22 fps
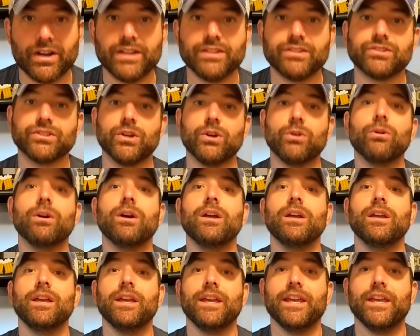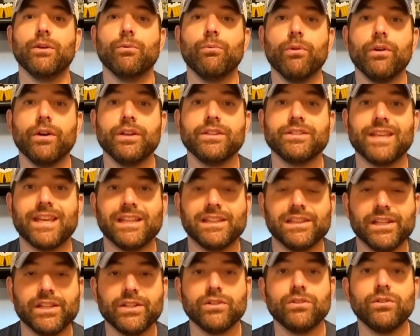right? So it was a
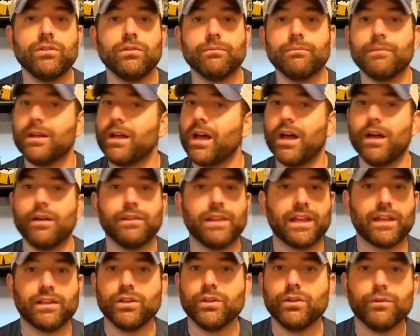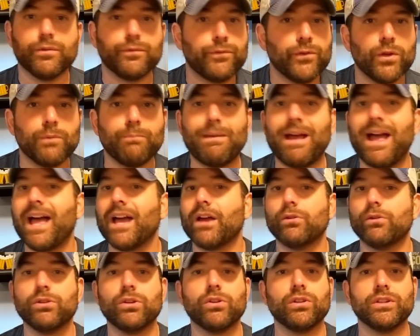little
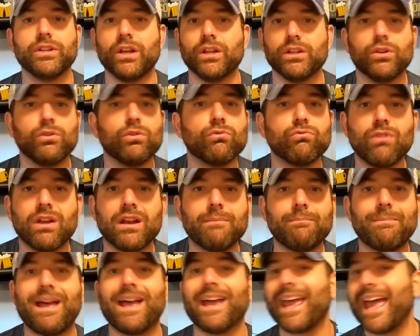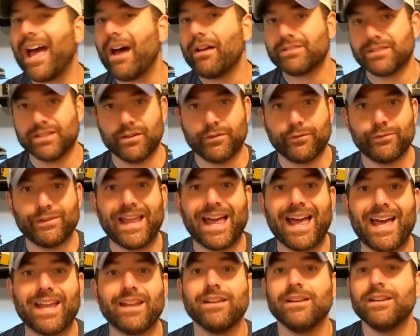fullback or little running back out to the
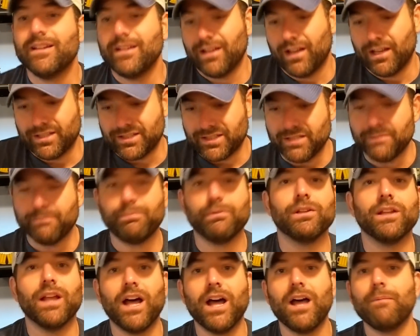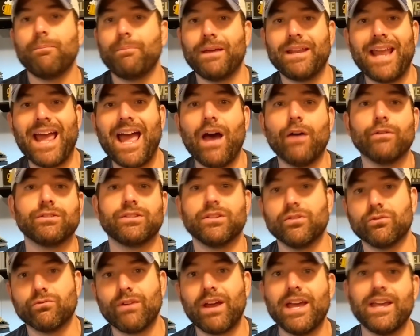flat. A simple up and out to
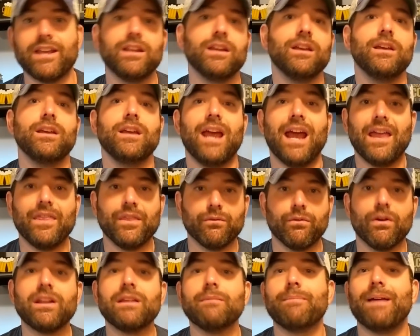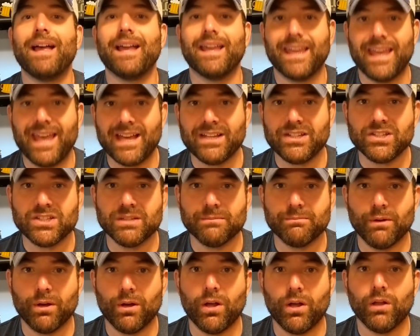the right, and the running back catches
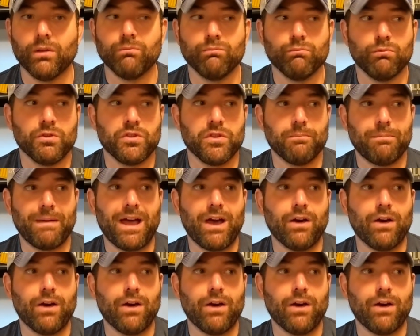the ball with